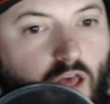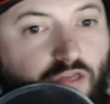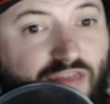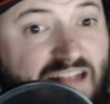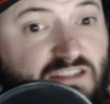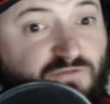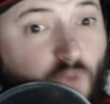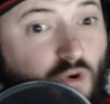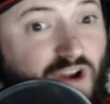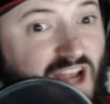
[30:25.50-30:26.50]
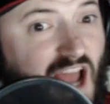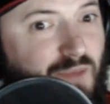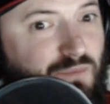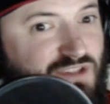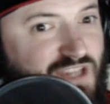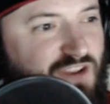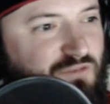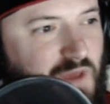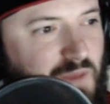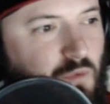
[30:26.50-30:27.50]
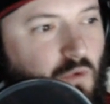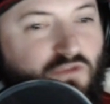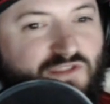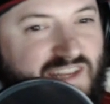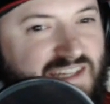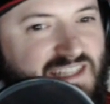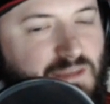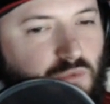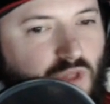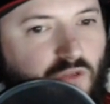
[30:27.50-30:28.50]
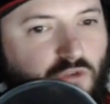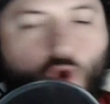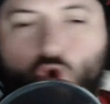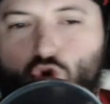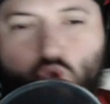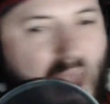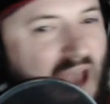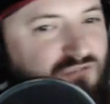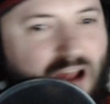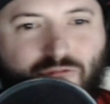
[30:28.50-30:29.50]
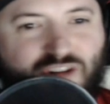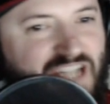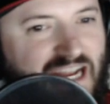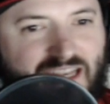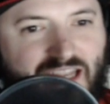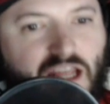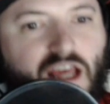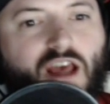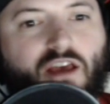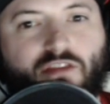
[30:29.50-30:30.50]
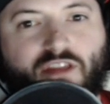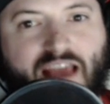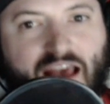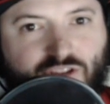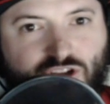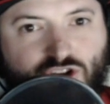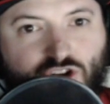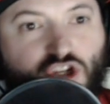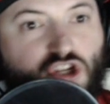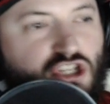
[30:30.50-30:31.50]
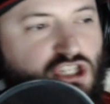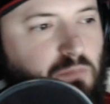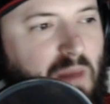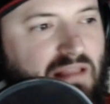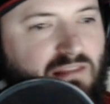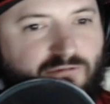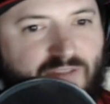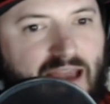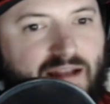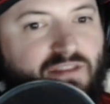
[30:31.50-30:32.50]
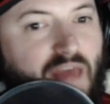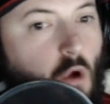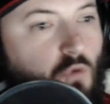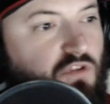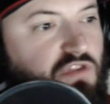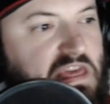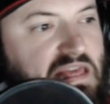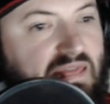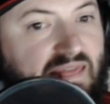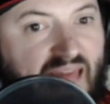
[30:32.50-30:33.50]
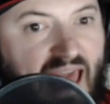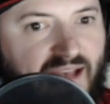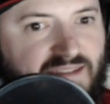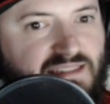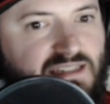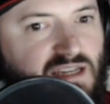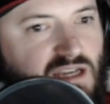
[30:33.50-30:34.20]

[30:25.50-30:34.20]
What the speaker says: That's 49% of people, 60 plus, who have not rejected the Catholic Church, despite the fact that over the last,